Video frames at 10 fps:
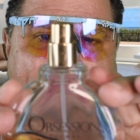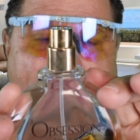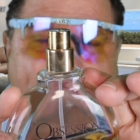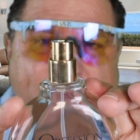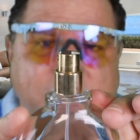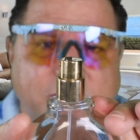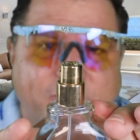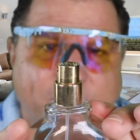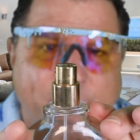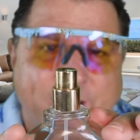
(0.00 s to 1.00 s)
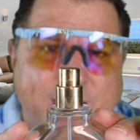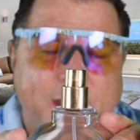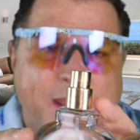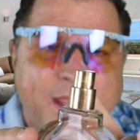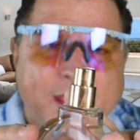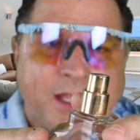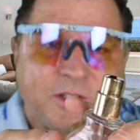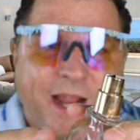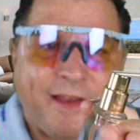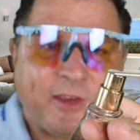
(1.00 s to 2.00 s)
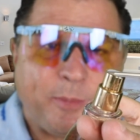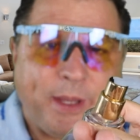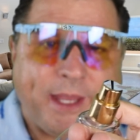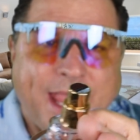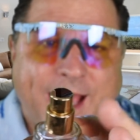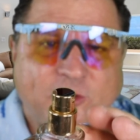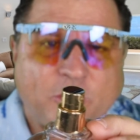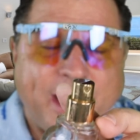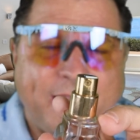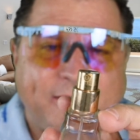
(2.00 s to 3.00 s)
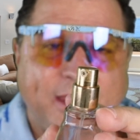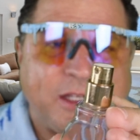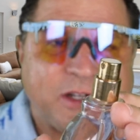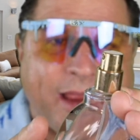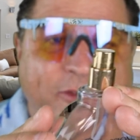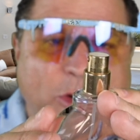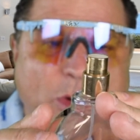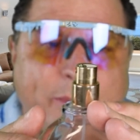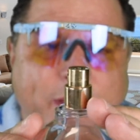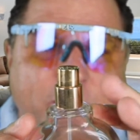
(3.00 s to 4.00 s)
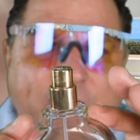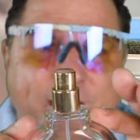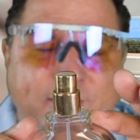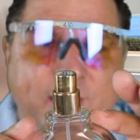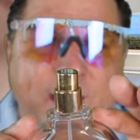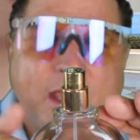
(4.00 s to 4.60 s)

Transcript: Obsession for men. Drives the big cats crazy, drives the women crazy.